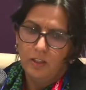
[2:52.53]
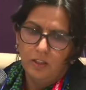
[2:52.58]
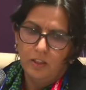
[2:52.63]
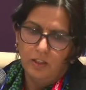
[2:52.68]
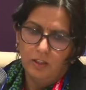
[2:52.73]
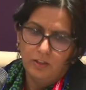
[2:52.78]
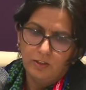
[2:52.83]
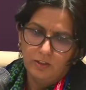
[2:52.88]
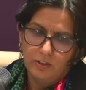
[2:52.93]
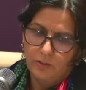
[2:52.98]

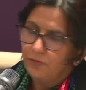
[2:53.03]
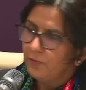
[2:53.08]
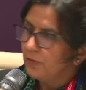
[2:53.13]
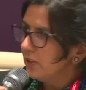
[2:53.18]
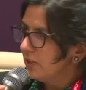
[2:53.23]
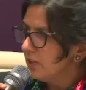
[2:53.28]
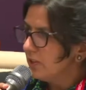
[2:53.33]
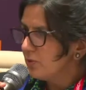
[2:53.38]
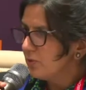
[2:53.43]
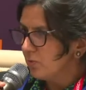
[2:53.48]
The
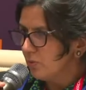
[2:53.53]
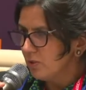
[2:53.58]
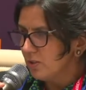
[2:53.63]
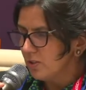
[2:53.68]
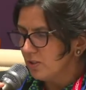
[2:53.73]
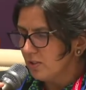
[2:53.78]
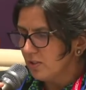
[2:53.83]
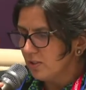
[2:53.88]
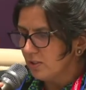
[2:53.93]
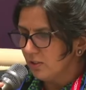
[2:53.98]
first
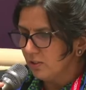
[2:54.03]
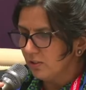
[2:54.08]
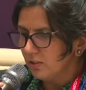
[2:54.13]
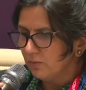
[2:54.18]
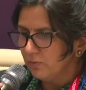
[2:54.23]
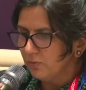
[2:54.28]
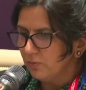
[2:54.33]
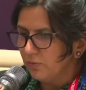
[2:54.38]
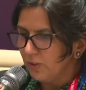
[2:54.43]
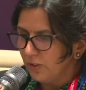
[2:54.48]
was
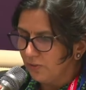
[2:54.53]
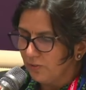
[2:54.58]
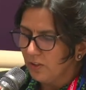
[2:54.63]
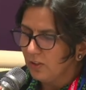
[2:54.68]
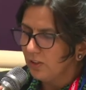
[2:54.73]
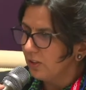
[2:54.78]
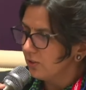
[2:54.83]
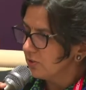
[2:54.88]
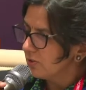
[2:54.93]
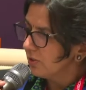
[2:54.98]
when we are
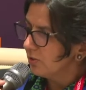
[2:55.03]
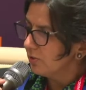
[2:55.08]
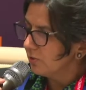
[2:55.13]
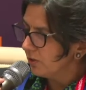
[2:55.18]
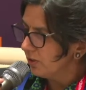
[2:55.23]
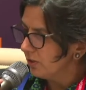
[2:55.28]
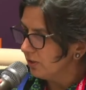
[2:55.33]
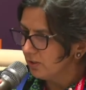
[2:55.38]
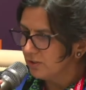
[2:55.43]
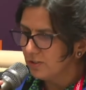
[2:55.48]
actually
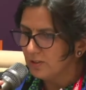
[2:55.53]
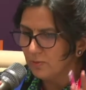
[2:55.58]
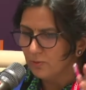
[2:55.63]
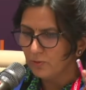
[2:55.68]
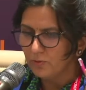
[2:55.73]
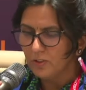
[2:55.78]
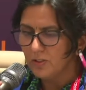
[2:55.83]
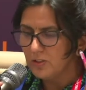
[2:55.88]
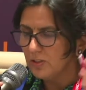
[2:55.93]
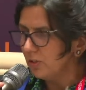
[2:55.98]
looking at some
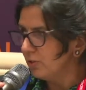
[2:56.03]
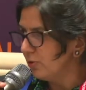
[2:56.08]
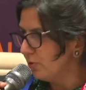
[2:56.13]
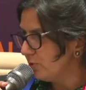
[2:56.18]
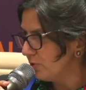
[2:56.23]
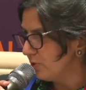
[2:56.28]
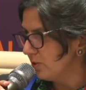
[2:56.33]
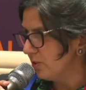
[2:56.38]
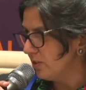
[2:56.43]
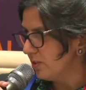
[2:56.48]
of the
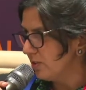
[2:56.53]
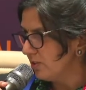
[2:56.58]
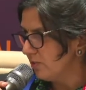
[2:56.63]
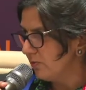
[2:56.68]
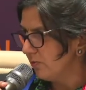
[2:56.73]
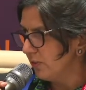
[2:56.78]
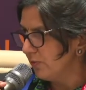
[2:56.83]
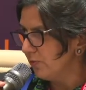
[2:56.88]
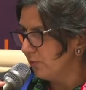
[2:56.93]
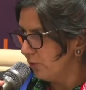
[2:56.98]
solutions,
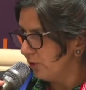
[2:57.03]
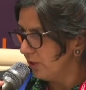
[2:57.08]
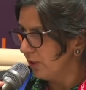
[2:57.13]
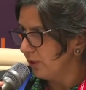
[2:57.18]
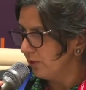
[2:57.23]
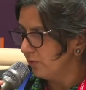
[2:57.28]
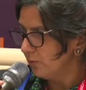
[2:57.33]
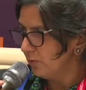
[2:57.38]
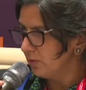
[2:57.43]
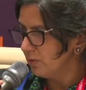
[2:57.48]
we
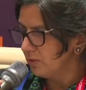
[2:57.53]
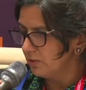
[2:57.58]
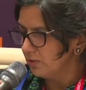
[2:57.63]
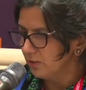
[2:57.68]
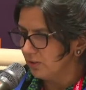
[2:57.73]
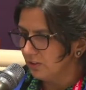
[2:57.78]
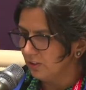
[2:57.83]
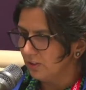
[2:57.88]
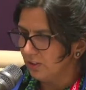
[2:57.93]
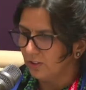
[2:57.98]
forget
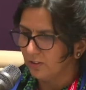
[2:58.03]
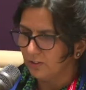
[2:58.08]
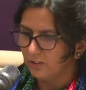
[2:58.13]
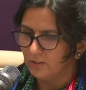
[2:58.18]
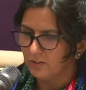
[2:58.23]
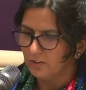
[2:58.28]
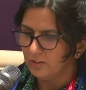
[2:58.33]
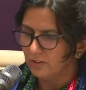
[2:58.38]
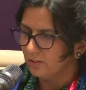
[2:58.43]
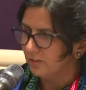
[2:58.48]
that
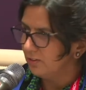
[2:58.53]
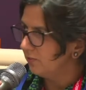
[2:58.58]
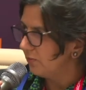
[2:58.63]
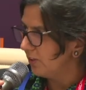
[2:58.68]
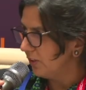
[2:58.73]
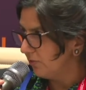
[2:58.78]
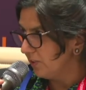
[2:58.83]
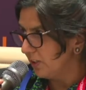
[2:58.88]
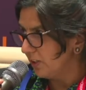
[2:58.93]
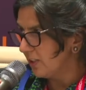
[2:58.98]
we
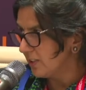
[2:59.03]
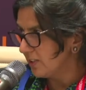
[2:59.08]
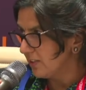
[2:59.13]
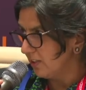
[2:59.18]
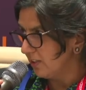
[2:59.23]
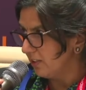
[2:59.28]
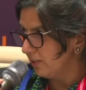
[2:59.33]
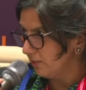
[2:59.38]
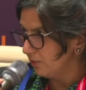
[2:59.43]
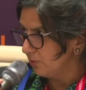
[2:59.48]
are very
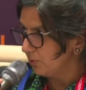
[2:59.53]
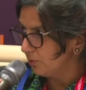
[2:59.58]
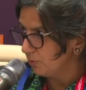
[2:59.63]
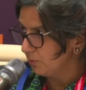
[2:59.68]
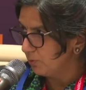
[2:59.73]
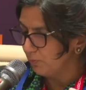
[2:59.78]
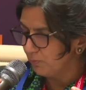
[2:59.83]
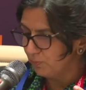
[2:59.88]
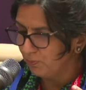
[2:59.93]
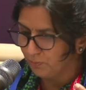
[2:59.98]
excited to
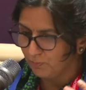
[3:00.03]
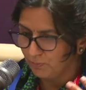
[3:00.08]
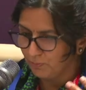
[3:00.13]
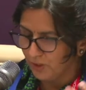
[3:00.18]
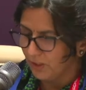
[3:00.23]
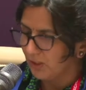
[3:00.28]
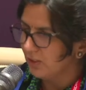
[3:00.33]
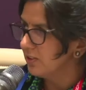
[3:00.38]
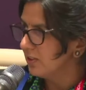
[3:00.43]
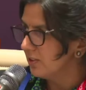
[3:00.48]

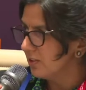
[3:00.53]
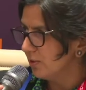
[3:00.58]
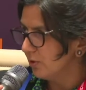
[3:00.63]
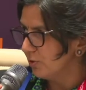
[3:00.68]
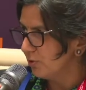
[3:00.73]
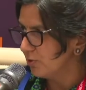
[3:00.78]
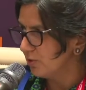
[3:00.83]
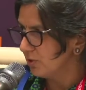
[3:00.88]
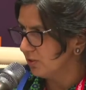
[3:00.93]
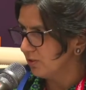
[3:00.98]
bring in the
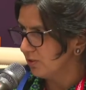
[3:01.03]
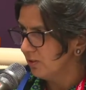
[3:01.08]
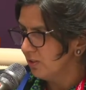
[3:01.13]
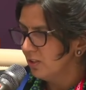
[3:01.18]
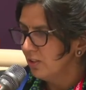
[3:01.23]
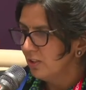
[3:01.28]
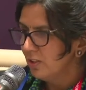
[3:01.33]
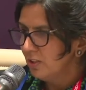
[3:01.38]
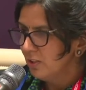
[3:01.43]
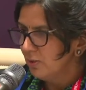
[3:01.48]
solution,
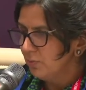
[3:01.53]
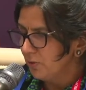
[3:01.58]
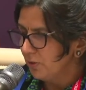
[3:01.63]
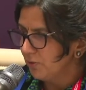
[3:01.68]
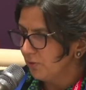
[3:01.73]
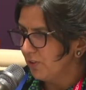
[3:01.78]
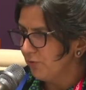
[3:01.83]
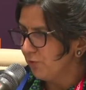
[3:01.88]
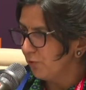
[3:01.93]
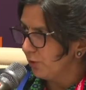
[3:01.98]
but
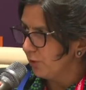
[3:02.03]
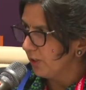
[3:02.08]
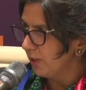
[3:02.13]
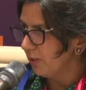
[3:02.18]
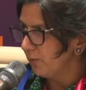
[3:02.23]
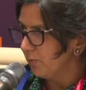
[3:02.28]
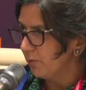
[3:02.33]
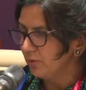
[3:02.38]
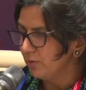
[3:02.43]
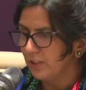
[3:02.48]
we forget
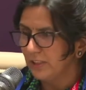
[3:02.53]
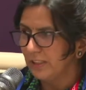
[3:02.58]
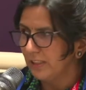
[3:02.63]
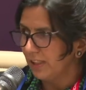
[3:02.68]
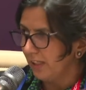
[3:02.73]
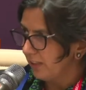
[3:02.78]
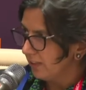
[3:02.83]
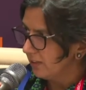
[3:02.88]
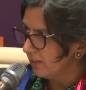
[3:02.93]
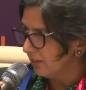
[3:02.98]
about the
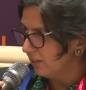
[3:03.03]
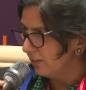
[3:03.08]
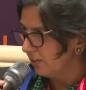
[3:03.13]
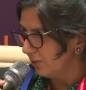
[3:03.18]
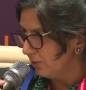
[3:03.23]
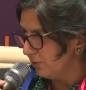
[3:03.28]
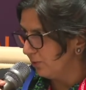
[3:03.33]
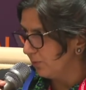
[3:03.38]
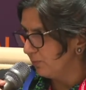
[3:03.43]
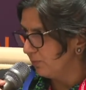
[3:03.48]
entire
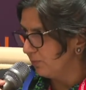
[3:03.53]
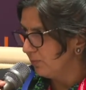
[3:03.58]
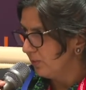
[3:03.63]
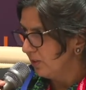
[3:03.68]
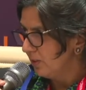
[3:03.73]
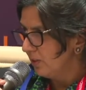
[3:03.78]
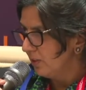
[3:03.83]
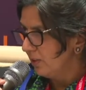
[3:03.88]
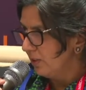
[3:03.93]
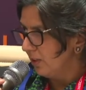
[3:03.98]
continuum.
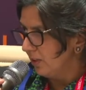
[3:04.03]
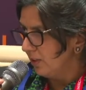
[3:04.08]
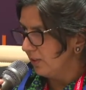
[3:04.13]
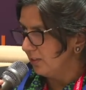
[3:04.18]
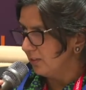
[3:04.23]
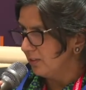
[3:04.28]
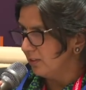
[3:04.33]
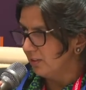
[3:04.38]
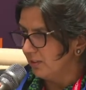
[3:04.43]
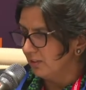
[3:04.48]

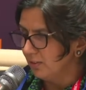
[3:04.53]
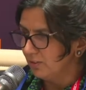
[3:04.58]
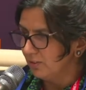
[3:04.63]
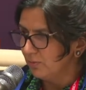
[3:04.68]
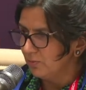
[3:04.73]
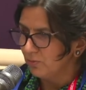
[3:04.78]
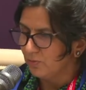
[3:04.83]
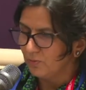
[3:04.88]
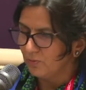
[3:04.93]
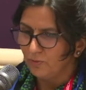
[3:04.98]

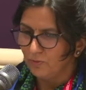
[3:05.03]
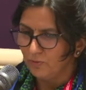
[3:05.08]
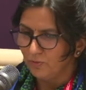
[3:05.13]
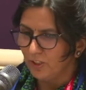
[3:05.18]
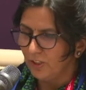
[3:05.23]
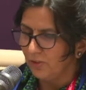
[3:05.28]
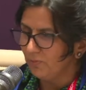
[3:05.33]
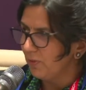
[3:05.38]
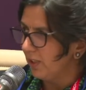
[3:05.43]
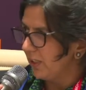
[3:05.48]
And
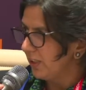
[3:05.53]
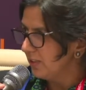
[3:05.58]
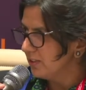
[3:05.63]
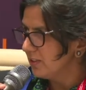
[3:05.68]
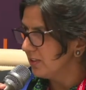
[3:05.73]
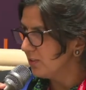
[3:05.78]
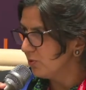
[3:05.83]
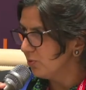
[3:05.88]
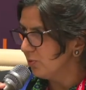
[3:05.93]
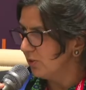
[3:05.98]
we might
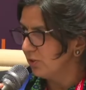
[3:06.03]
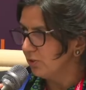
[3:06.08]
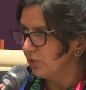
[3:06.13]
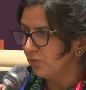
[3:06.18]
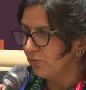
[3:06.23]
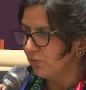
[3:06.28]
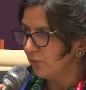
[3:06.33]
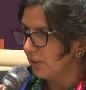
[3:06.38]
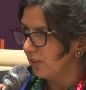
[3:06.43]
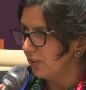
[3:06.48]
just go into the
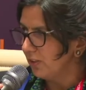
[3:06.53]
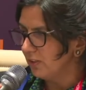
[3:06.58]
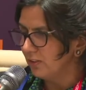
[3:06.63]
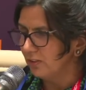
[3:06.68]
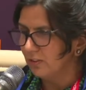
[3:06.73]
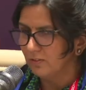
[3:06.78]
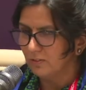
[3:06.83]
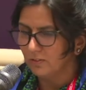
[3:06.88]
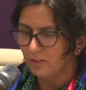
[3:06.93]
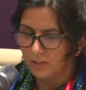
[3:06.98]
field,
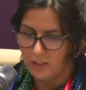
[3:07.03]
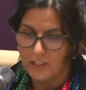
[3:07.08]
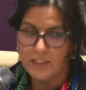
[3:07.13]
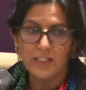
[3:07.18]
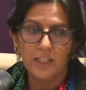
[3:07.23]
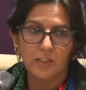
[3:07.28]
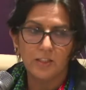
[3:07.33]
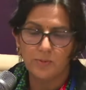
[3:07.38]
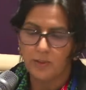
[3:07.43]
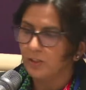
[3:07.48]
and this
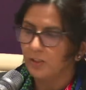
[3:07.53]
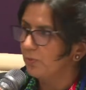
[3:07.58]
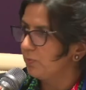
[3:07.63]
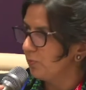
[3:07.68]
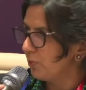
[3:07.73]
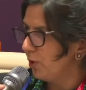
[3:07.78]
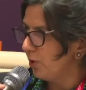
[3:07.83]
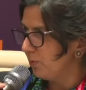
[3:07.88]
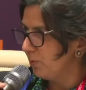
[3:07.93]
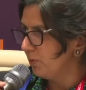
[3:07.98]
has been the
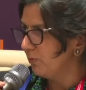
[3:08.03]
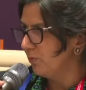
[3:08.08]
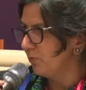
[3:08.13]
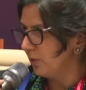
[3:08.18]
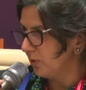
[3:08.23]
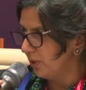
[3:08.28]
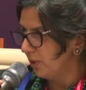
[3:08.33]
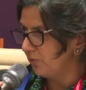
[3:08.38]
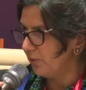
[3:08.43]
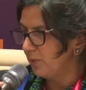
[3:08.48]
problem
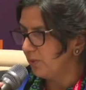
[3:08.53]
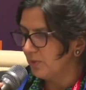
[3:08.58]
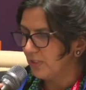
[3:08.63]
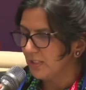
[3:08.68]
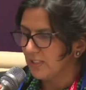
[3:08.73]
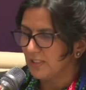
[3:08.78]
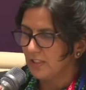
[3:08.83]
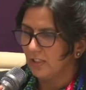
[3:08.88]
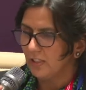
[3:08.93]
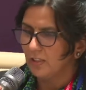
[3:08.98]
that we've been
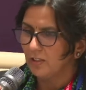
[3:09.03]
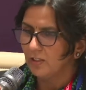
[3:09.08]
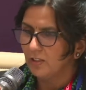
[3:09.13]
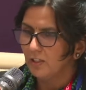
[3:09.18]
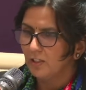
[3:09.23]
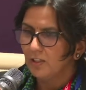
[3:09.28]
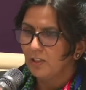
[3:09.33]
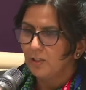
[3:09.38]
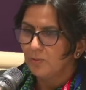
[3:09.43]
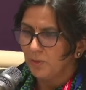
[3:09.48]
seeing.
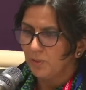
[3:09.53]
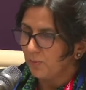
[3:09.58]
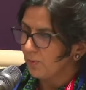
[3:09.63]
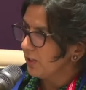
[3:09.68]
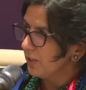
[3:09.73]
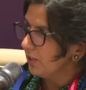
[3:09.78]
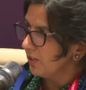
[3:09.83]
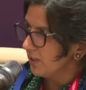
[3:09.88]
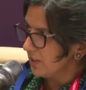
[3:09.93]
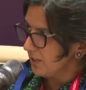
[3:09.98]
People
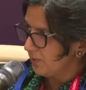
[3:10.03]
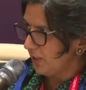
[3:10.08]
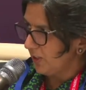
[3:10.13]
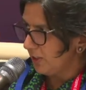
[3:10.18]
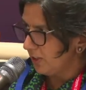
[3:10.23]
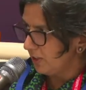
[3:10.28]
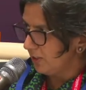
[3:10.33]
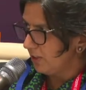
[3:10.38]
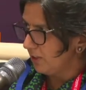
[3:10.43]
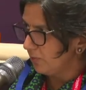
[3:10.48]
are
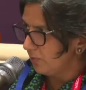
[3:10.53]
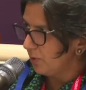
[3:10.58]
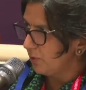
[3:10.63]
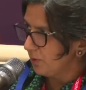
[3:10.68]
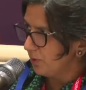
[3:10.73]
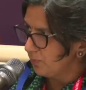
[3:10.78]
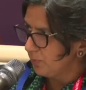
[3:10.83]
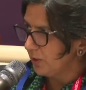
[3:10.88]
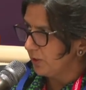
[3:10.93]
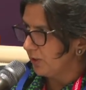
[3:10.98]
excited about
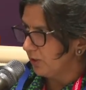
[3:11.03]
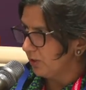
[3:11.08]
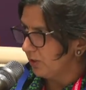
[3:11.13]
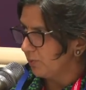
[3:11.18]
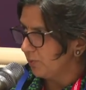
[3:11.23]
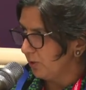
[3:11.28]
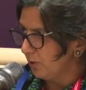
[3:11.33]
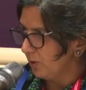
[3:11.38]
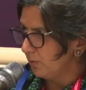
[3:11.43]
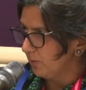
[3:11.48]
a particular
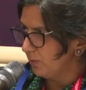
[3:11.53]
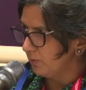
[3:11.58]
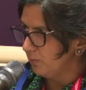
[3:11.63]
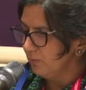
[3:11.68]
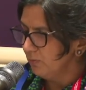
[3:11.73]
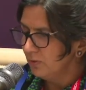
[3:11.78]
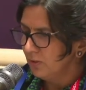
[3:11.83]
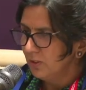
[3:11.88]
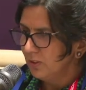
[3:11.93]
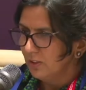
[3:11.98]
problem.
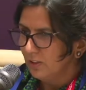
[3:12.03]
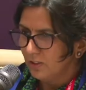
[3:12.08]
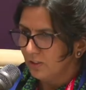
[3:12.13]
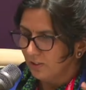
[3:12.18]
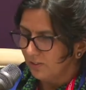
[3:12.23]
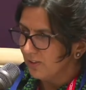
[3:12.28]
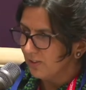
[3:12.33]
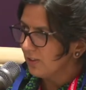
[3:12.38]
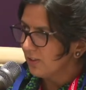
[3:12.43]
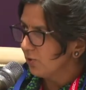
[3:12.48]

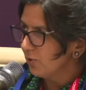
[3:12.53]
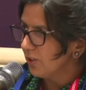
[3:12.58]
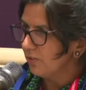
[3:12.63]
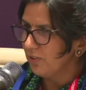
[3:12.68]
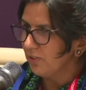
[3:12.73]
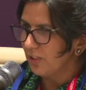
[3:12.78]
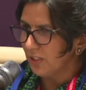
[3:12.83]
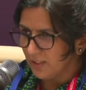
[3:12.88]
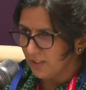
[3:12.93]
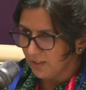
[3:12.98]
They'll say, okay, we
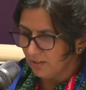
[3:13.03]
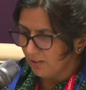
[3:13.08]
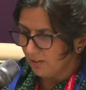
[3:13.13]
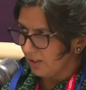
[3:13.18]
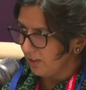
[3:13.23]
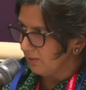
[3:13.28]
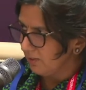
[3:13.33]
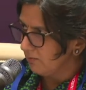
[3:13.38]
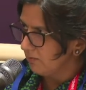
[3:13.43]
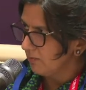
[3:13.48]
can
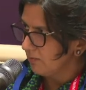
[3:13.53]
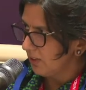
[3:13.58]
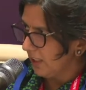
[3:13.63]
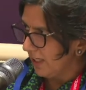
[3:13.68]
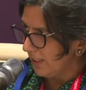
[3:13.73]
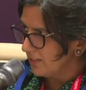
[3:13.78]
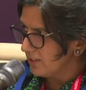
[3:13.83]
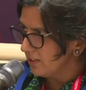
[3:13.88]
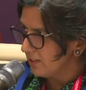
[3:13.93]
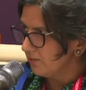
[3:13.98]
screen
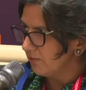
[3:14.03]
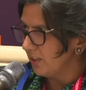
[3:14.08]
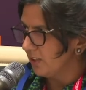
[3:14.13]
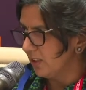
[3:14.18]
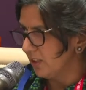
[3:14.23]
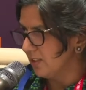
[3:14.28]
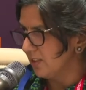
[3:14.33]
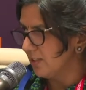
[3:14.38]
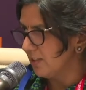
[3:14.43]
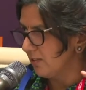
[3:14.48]
cancer, we
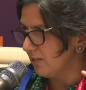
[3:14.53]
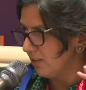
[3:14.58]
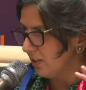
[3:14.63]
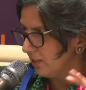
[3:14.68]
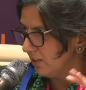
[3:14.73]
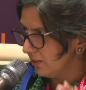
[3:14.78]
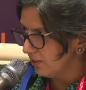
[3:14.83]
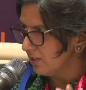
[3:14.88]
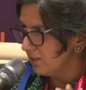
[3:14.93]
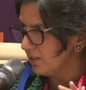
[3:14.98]
can
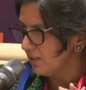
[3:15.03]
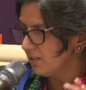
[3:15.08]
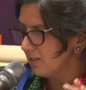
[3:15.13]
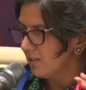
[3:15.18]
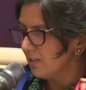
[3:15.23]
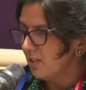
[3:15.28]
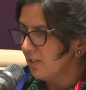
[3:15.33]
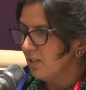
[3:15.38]
screen this,